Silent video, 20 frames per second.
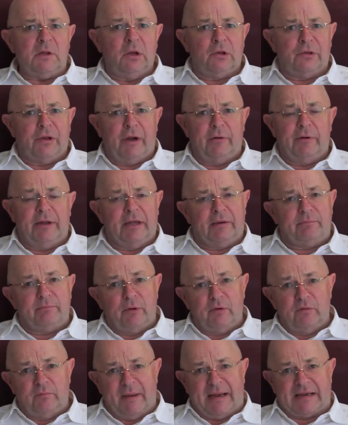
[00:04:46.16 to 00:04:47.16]
although he had
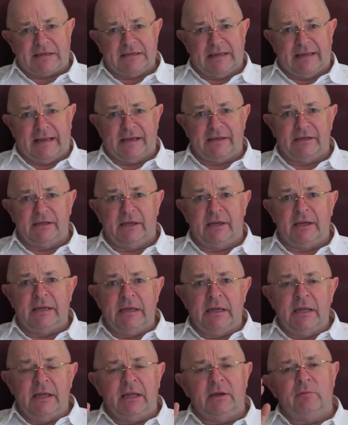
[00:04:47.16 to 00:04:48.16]
moved back to London,
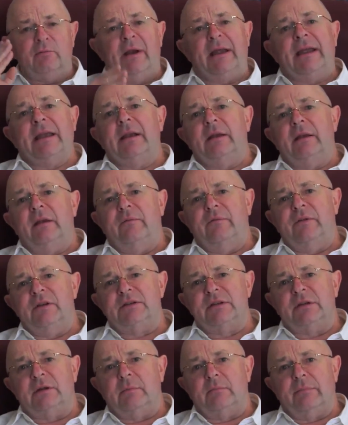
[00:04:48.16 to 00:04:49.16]
he regularly
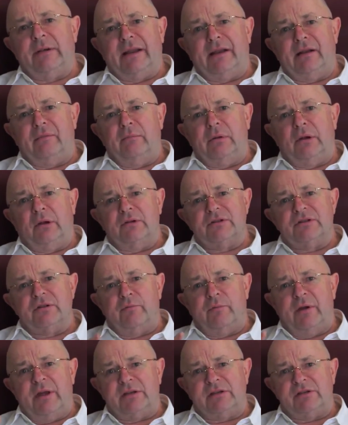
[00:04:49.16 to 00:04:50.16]
visited Blenheim because the
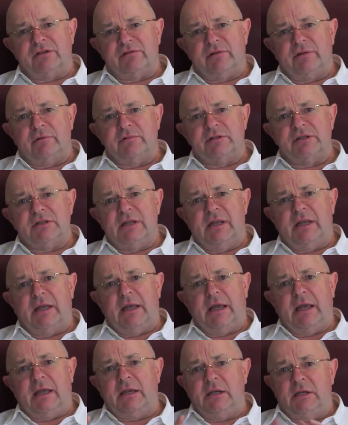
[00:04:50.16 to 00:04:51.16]
registry was
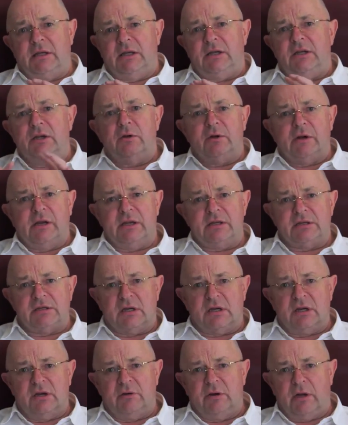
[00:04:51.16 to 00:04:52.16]
there and he did nuclear
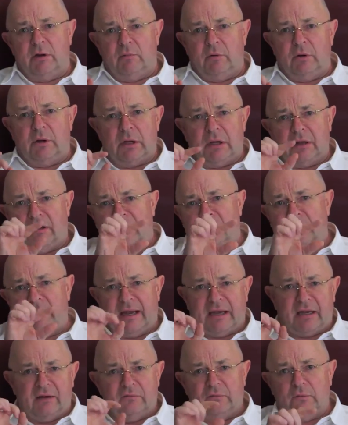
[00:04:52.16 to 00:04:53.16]
security work going
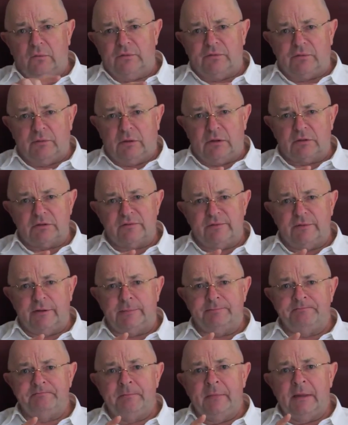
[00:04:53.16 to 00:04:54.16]
back and forth to
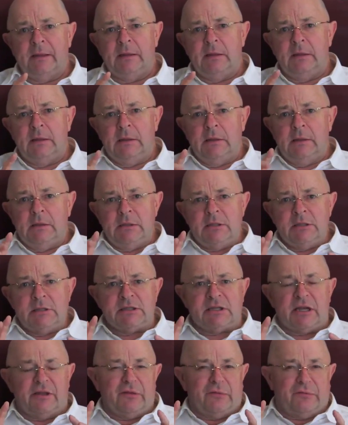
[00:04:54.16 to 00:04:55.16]
Oxford.
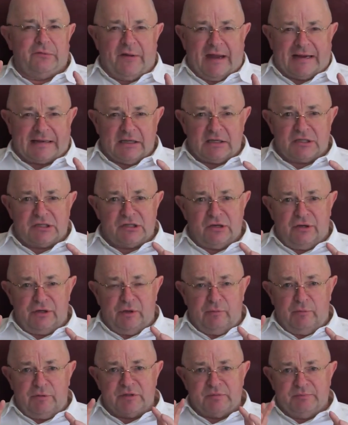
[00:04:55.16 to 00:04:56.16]
So the fact that
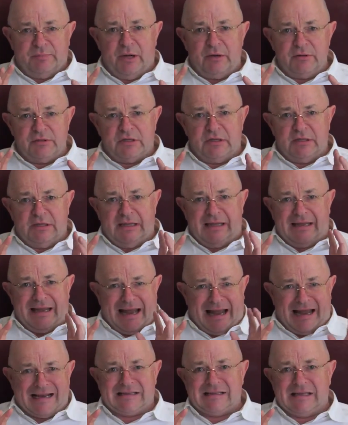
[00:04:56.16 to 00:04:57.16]
SONIA was posted there
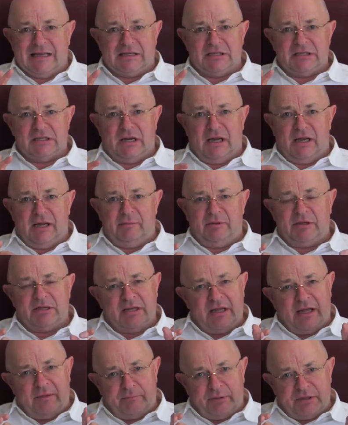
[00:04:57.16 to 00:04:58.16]
at that time and to
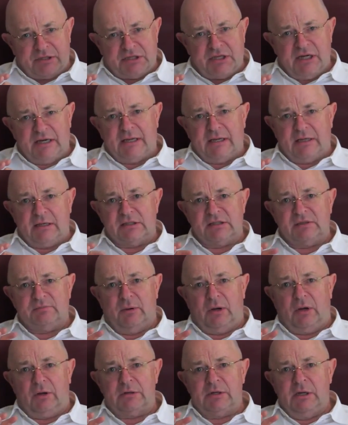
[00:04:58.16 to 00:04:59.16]
that particular
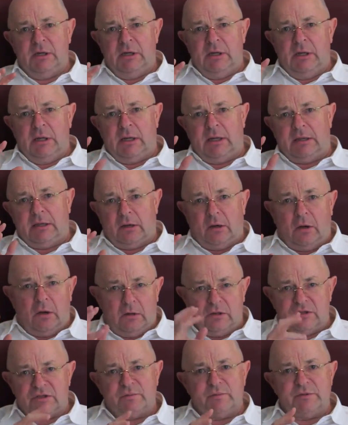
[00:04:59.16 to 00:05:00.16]
spot and that
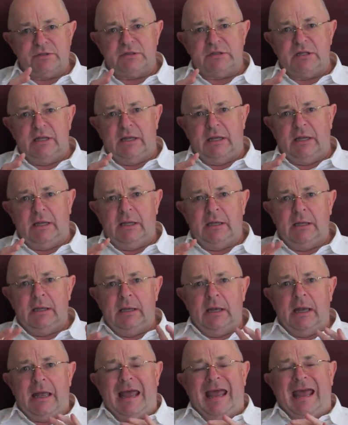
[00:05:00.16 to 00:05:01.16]
Hollis was there
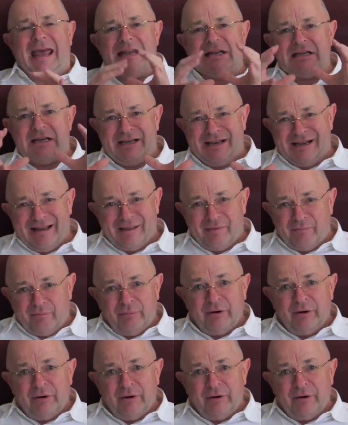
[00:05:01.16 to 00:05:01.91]
adds another